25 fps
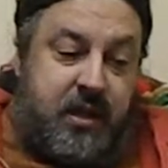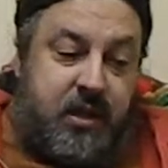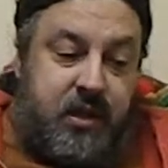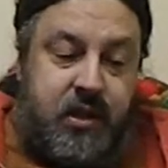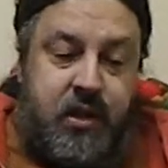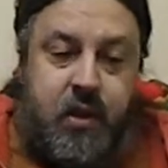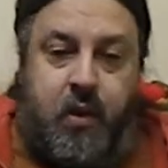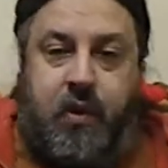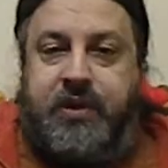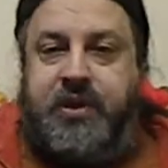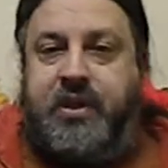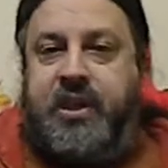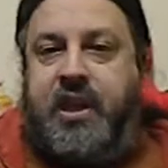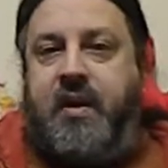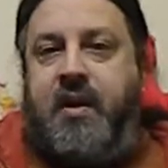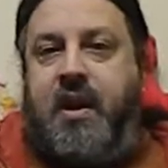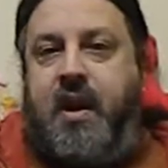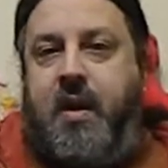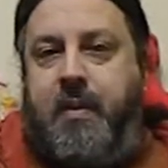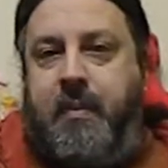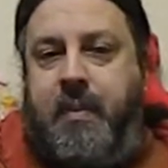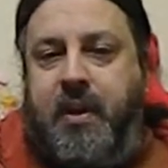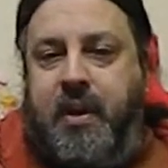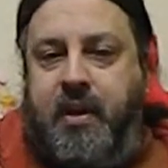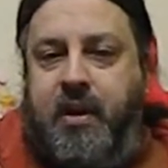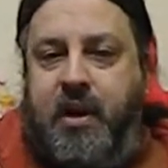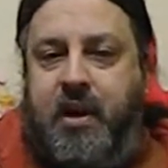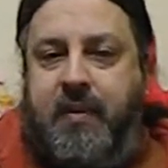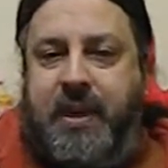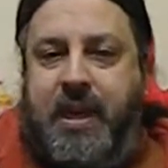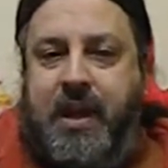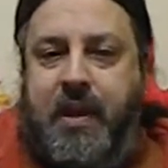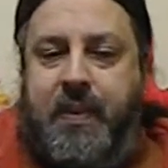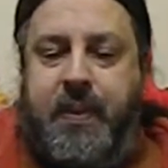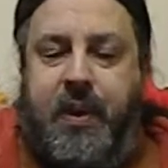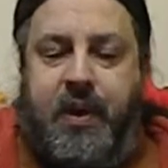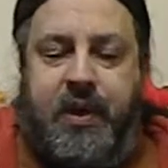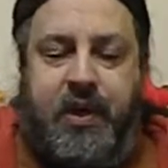no one's going to going
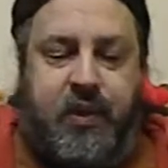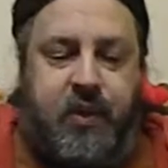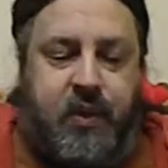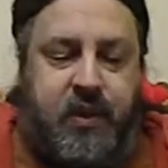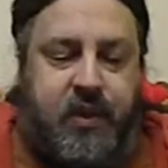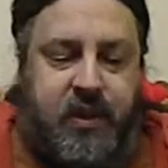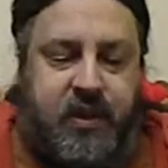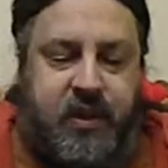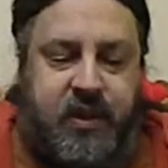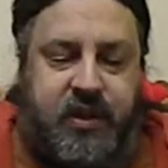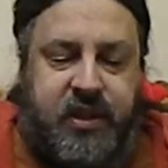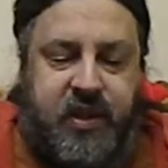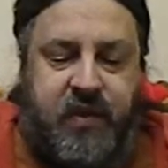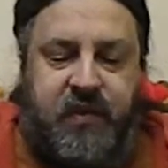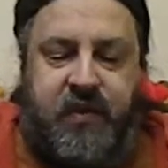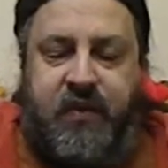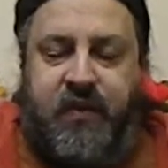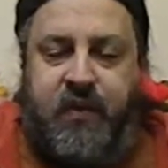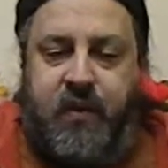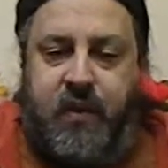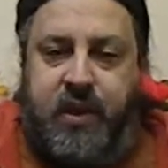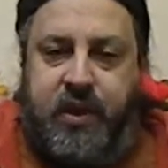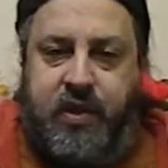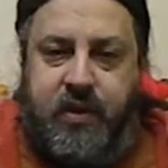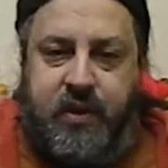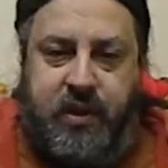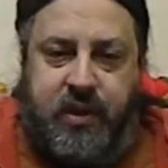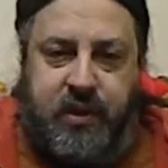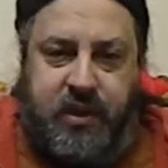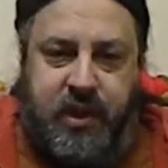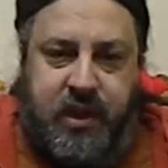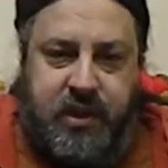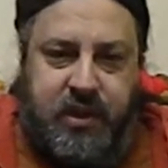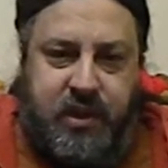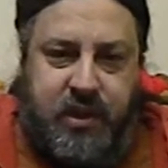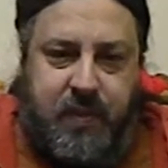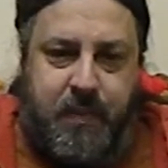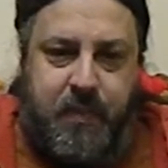to be out there doing stuff for you.
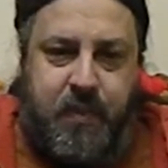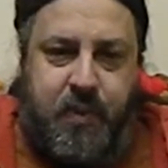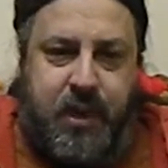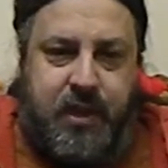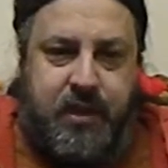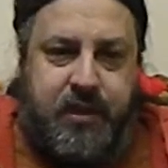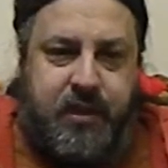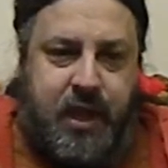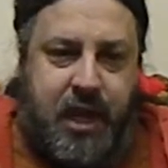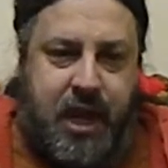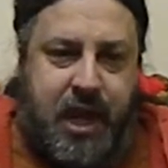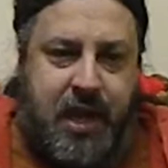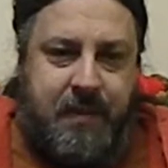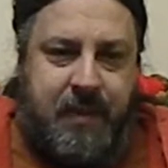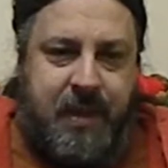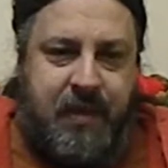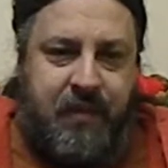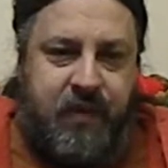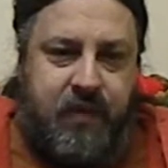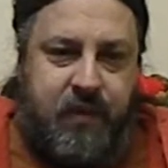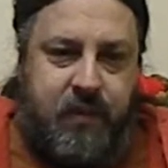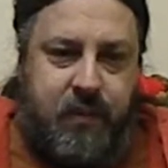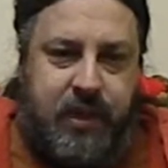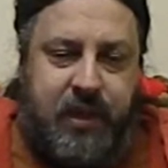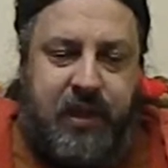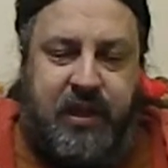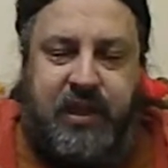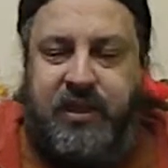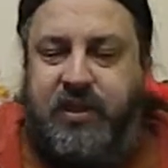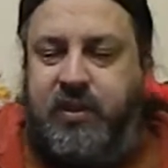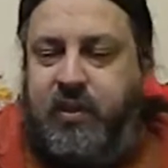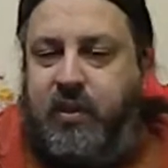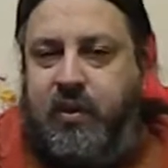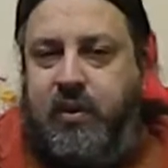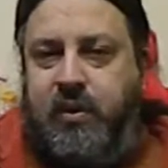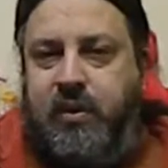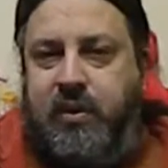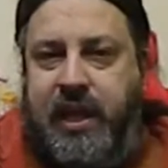At some point in time, if you really
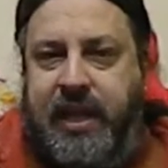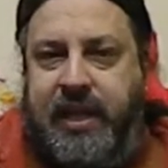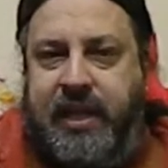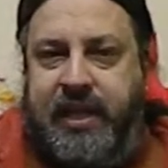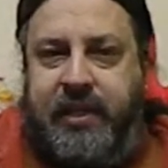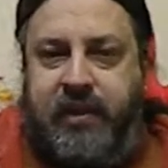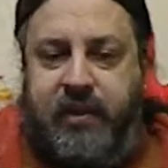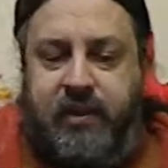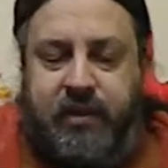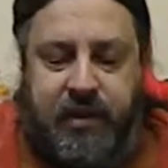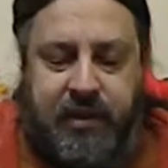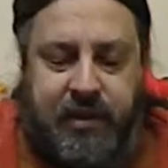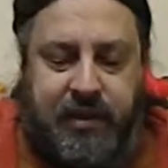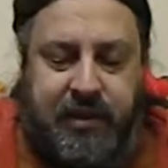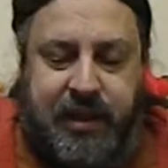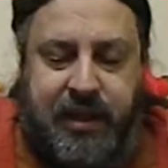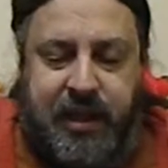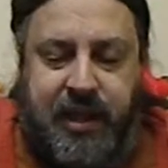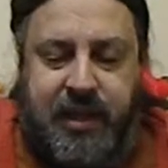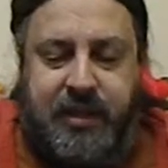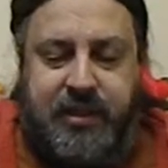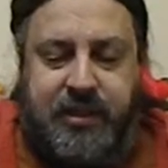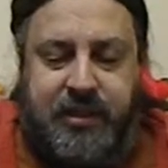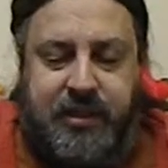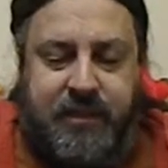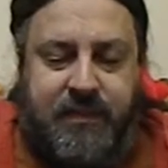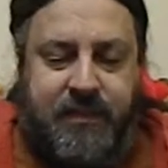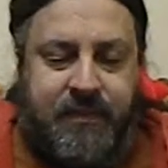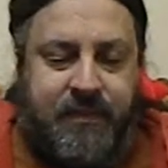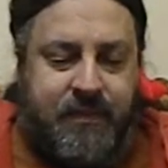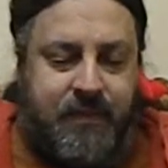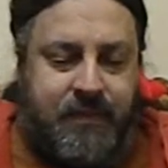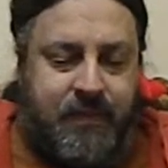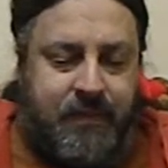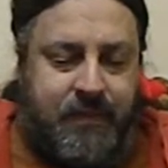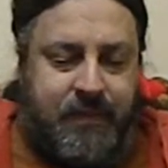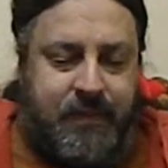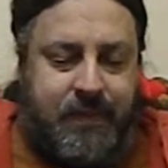do like Linux,
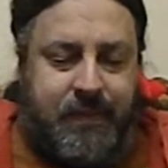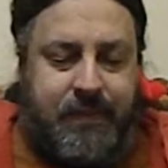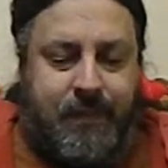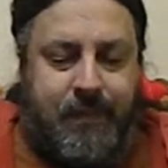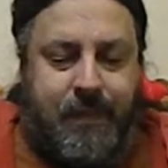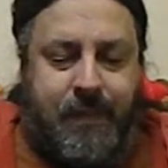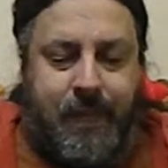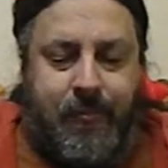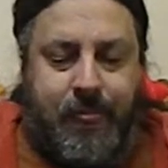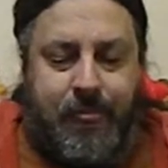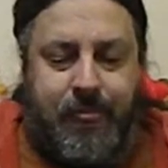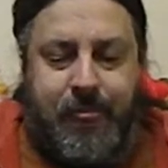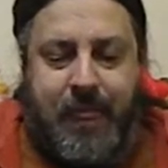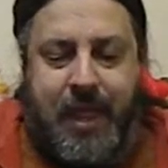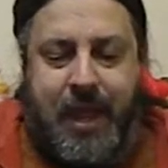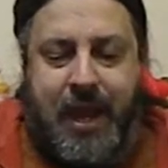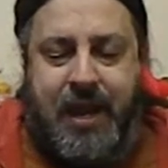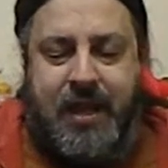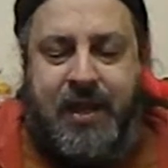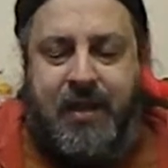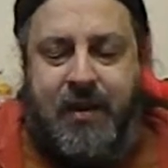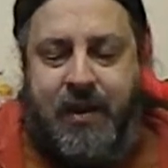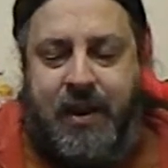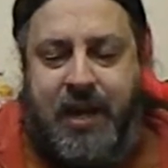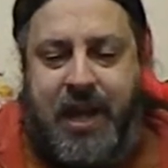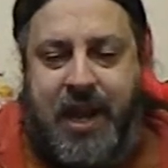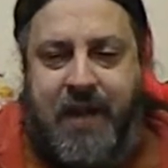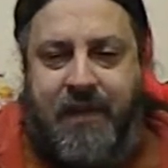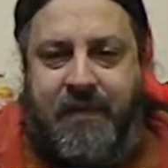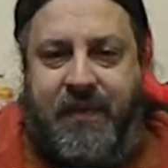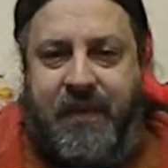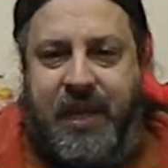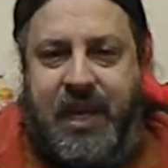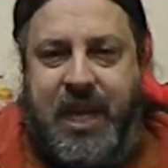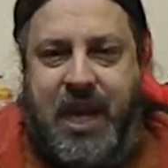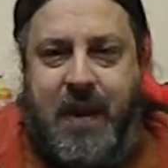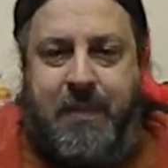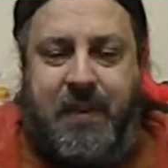that you're going to
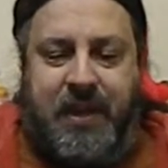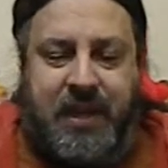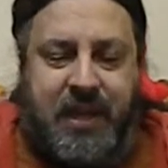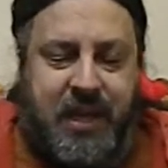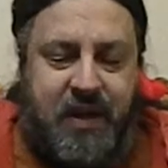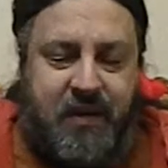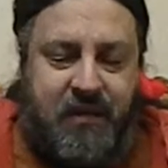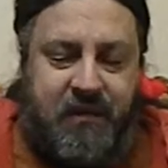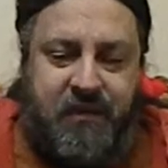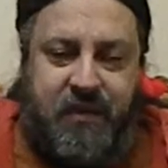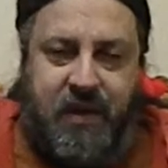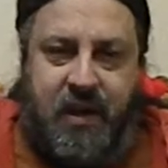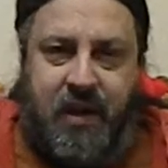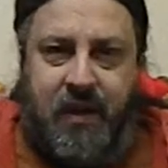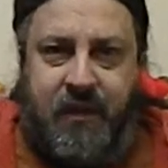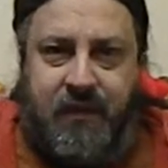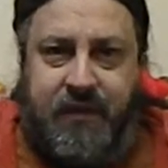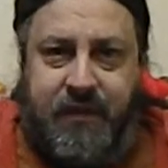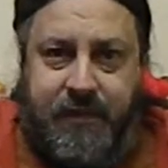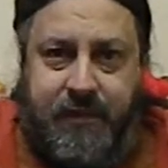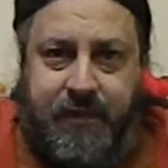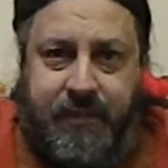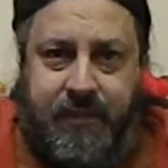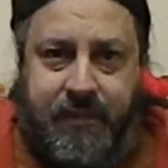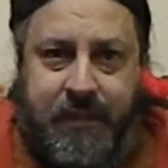have to get up and get involved.